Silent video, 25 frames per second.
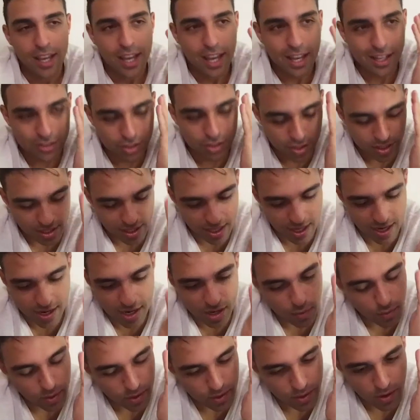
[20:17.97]
And so
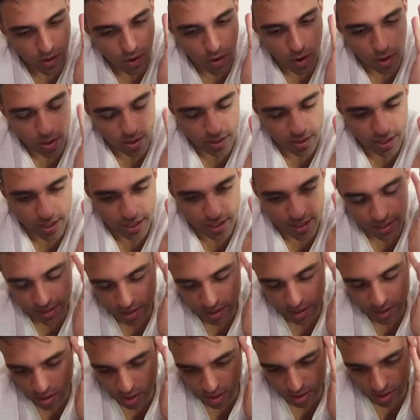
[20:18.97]
then I went all in
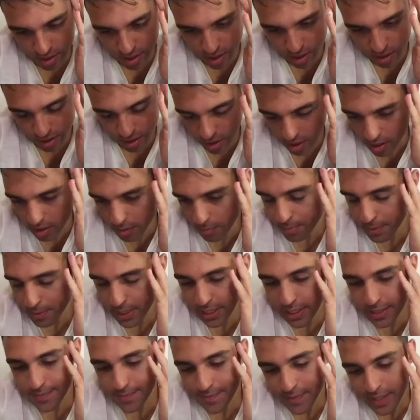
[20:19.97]
on the
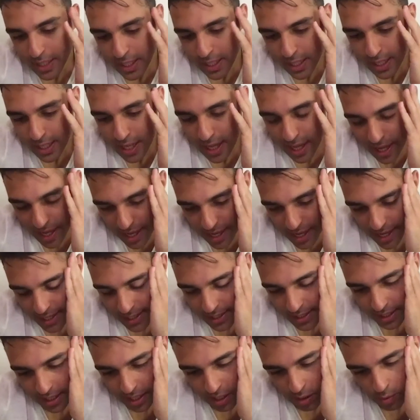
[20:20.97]
company,
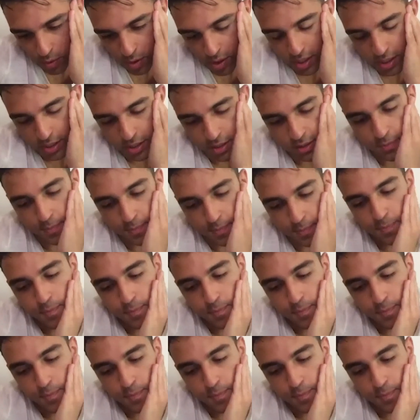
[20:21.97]
and it was